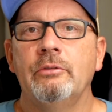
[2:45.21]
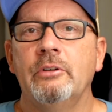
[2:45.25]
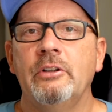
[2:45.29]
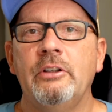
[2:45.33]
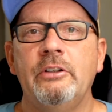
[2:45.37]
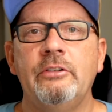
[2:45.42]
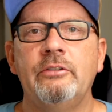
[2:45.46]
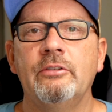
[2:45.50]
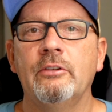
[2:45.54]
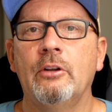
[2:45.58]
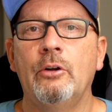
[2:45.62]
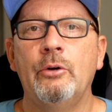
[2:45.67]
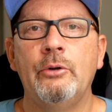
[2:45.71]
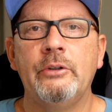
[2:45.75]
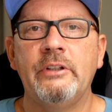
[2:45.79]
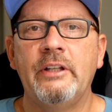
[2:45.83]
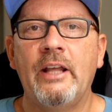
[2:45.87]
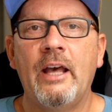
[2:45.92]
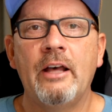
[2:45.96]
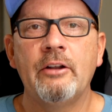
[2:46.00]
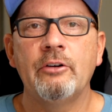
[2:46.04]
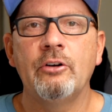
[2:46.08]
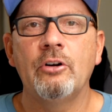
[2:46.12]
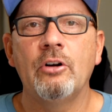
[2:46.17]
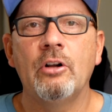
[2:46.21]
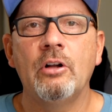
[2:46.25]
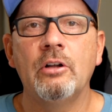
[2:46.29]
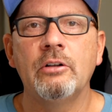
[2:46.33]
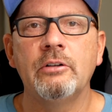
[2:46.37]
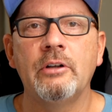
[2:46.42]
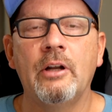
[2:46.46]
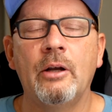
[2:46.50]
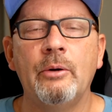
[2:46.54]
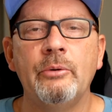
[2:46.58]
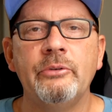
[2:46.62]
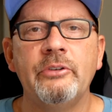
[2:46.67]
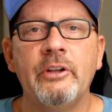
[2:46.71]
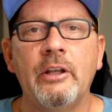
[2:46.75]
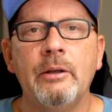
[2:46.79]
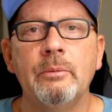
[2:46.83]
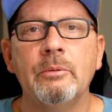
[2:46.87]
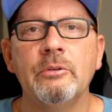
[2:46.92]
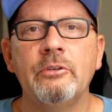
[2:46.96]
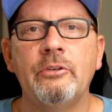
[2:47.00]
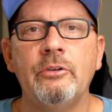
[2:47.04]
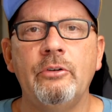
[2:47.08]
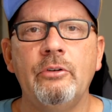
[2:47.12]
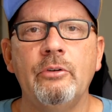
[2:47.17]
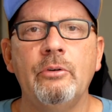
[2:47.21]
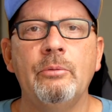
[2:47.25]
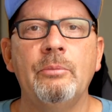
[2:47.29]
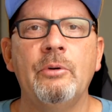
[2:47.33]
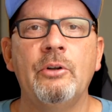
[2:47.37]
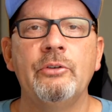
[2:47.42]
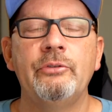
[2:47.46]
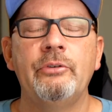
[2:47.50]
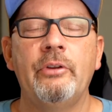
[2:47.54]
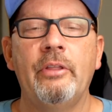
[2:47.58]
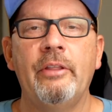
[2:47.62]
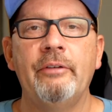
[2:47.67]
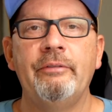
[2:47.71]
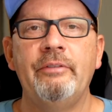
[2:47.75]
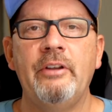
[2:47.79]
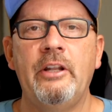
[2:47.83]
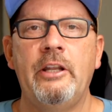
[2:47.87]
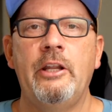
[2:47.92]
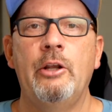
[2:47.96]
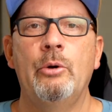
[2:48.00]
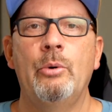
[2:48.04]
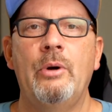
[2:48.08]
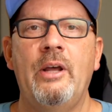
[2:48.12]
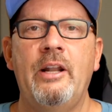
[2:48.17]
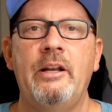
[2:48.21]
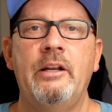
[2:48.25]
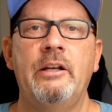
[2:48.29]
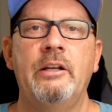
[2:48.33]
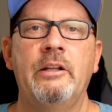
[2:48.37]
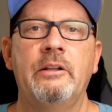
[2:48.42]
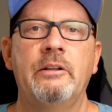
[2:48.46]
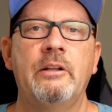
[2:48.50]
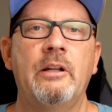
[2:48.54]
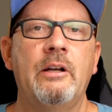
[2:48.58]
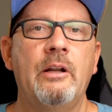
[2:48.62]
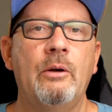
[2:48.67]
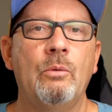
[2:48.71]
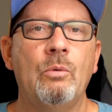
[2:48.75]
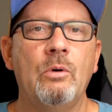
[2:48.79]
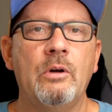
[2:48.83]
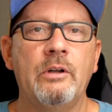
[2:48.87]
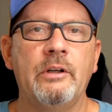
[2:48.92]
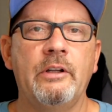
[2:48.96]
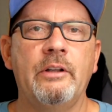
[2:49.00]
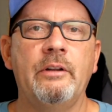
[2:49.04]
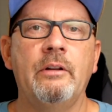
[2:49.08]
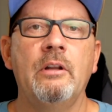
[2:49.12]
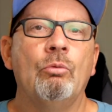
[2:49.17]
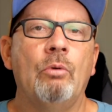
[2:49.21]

really slowing down at all and I was able to do most of the video editing that I wanted.